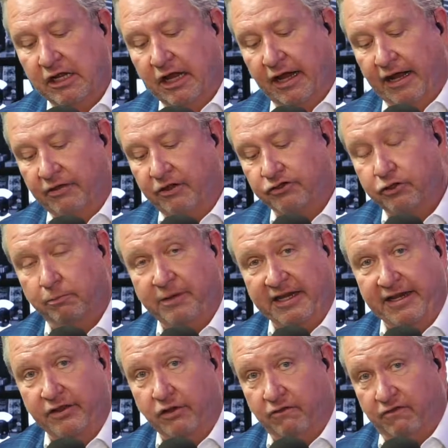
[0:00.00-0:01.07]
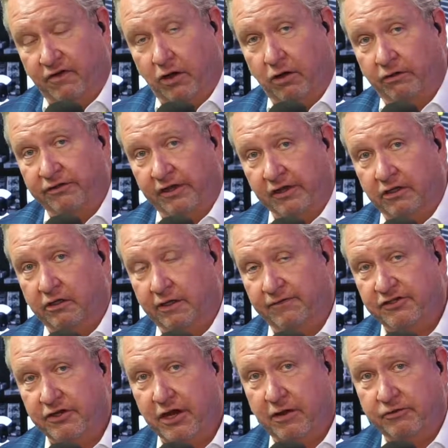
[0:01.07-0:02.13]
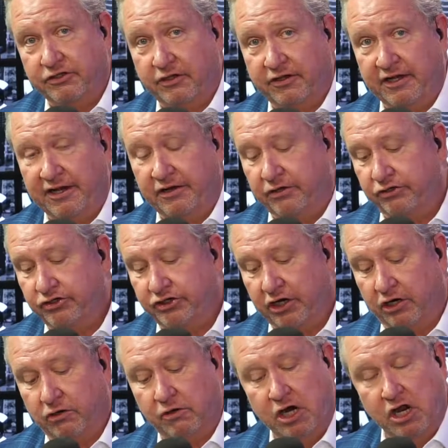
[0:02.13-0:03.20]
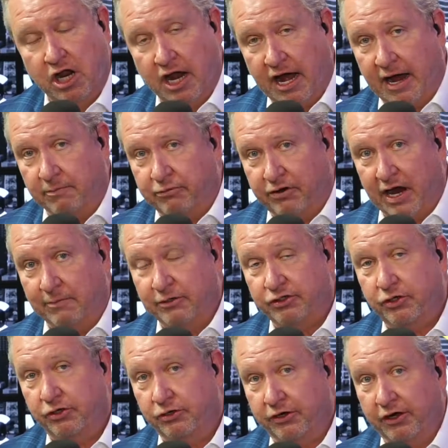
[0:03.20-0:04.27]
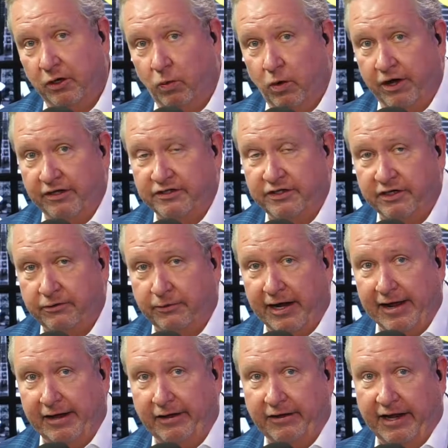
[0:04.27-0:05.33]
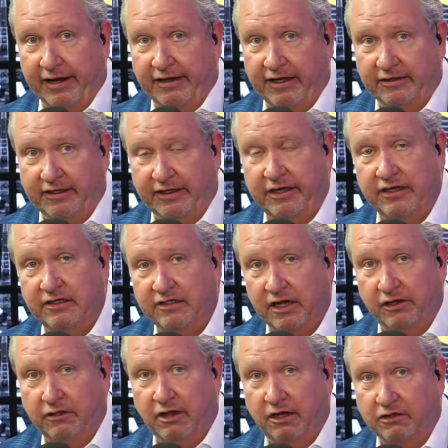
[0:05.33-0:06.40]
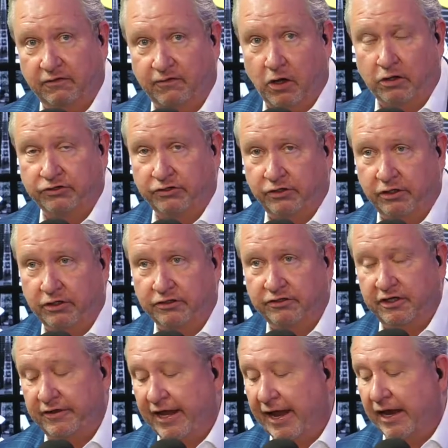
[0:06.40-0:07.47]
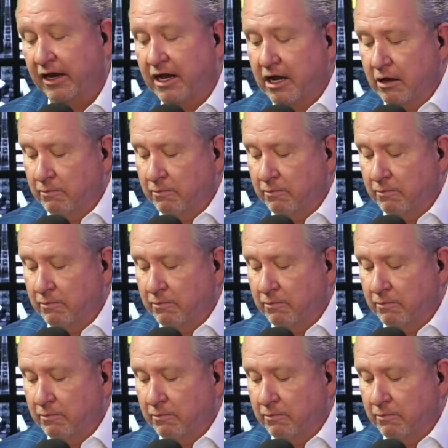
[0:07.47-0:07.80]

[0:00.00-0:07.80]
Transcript: Uh, this will be in the vault in Cliff's notes at the end of the show. I promise you, you're going to want to stick around and, and, get the keys to unlock the vault so you can see that.